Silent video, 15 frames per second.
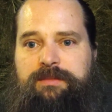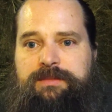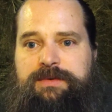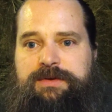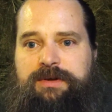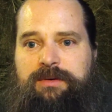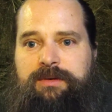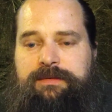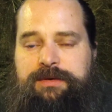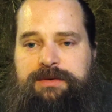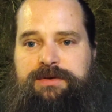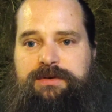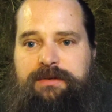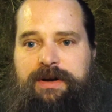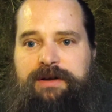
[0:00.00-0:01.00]
so if you
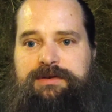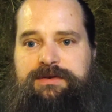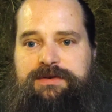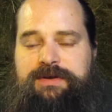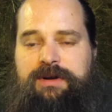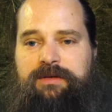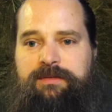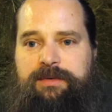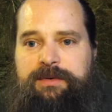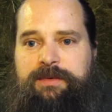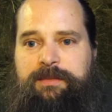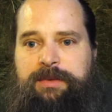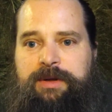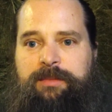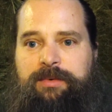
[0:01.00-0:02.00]
surround yourself with
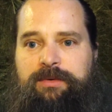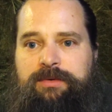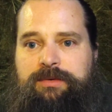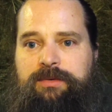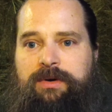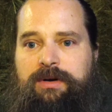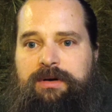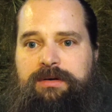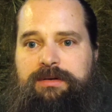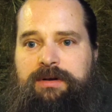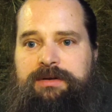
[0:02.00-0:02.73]
people who are